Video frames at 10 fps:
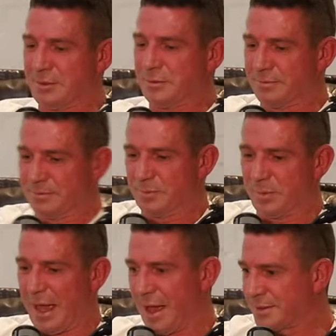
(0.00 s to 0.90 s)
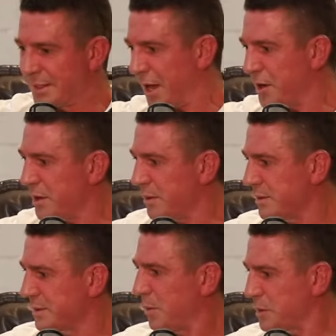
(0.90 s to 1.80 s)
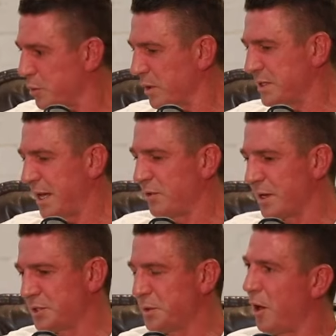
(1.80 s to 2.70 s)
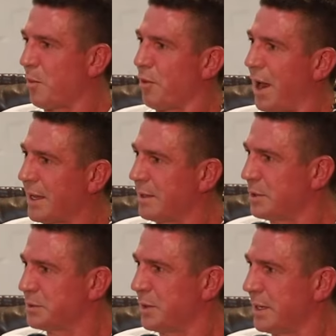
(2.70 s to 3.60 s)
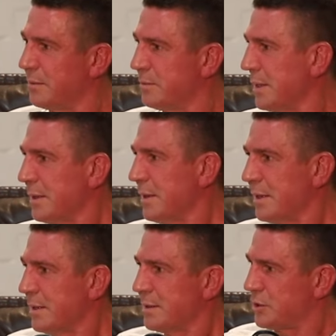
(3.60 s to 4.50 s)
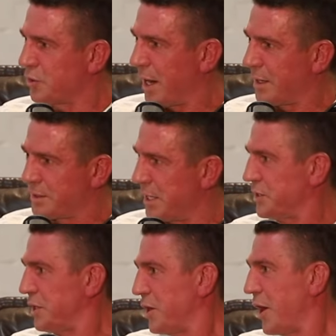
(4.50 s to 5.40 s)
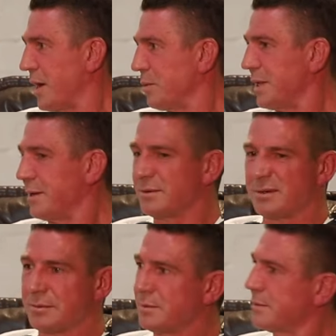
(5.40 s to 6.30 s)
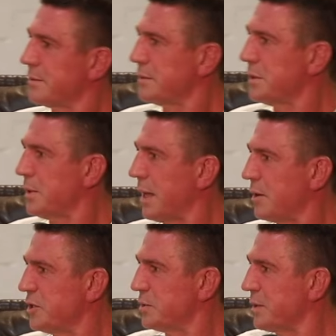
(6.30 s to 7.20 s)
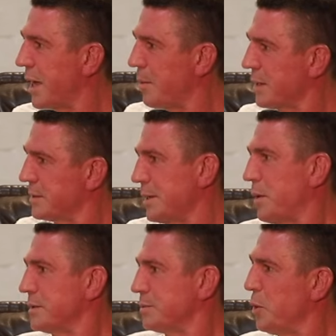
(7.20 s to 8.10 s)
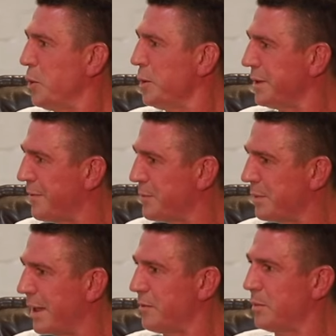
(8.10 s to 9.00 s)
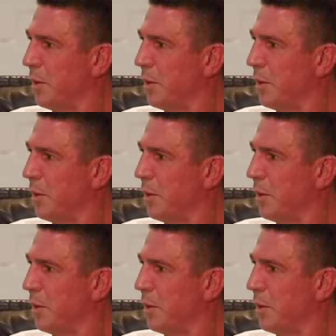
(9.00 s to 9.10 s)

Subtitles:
little house to go to, and someone's put because they had like a 2-hour break in between training session and yoga. And we're like, oh, where do we go? Usually we go back to someone's pool and have a